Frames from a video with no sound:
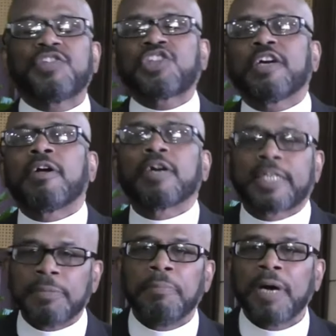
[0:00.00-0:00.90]
of
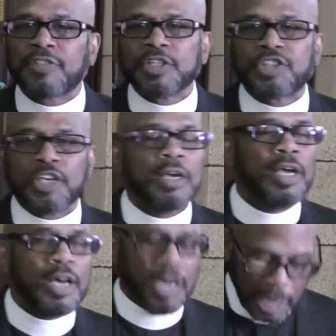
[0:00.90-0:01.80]
surrogate mother to
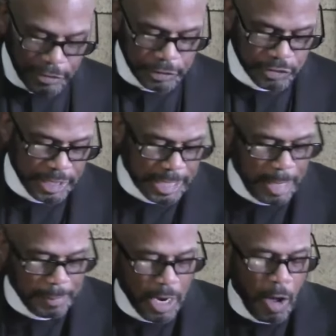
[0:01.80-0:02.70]
others that
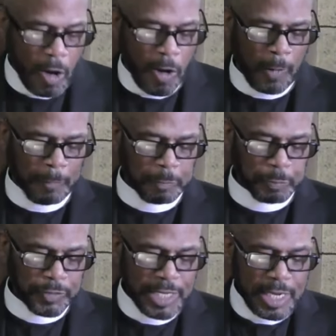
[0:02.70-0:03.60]
come along.
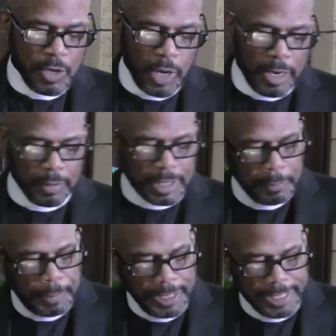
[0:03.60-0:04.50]
Well,
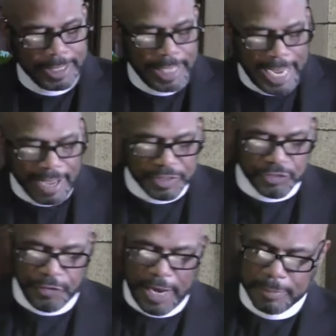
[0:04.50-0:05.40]
completing the
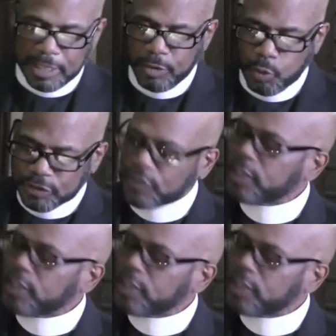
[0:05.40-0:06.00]
Evans family was